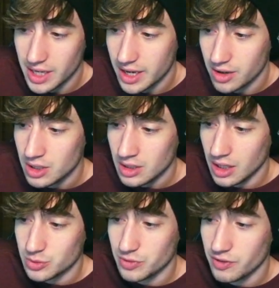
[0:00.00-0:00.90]
Uh, as we've
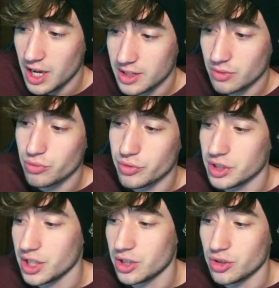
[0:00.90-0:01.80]
gotten a really
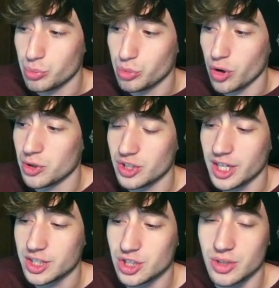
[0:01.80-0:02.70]
good promo
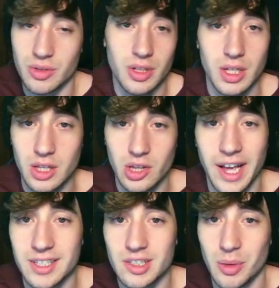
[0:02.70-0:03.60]
selection the last
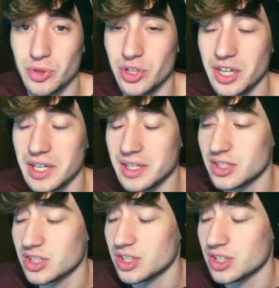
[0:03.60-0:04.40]
couple days. So